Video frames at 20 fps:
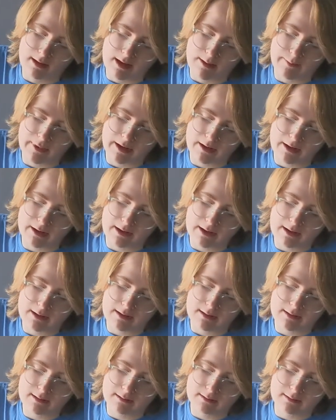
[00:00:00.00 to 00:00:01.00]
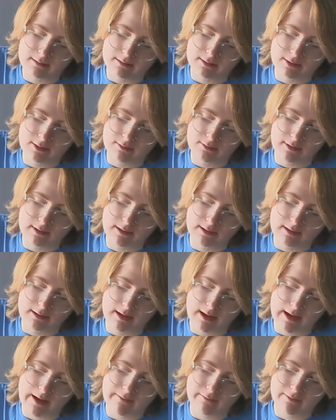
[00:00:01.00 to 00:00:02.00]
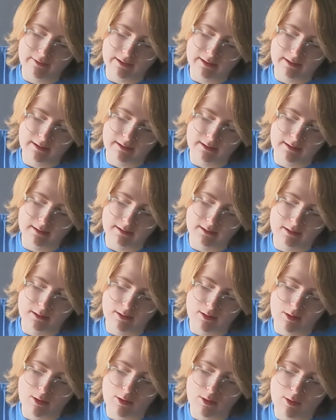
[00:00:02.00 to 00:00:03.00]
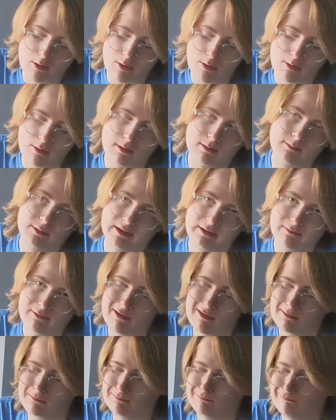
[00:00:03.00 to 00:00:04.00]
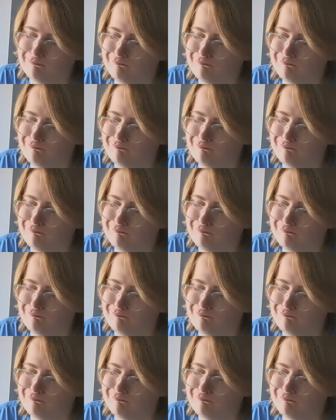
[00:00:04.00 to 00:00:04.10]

Am I doing everything horribly wrong?